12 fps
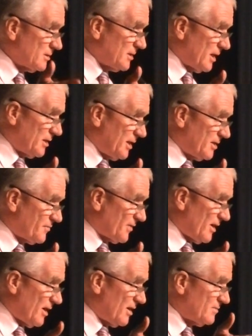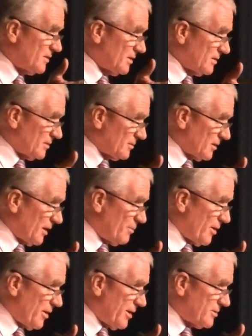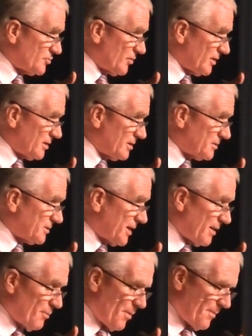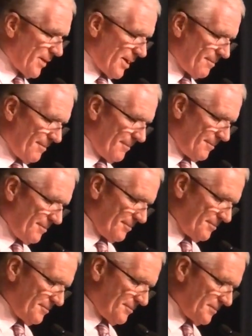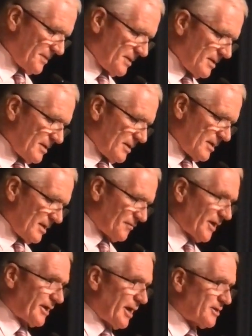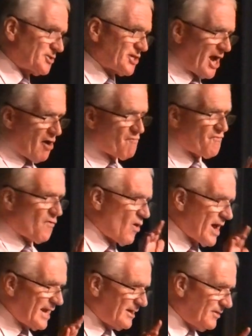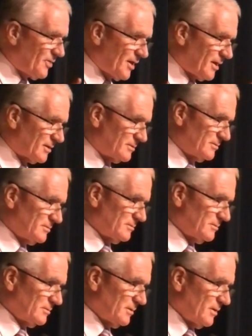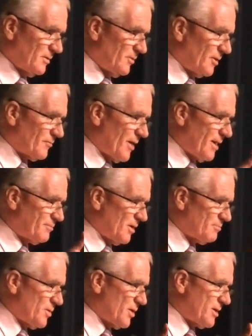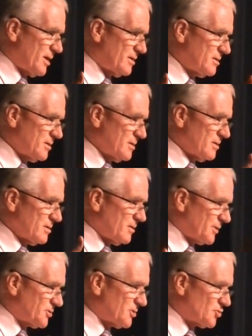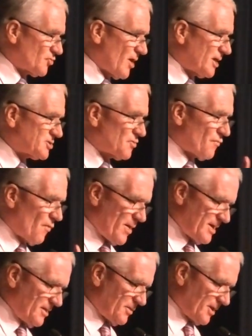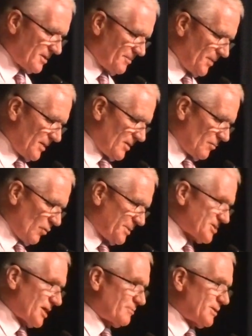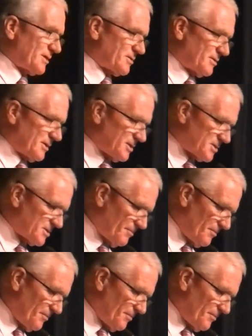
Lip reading: Yandina 5, the librarian drinking at the Dayborough pub, if they go to jail for anything, not rape, not murder, not just drugs, for anything, will be subject to this.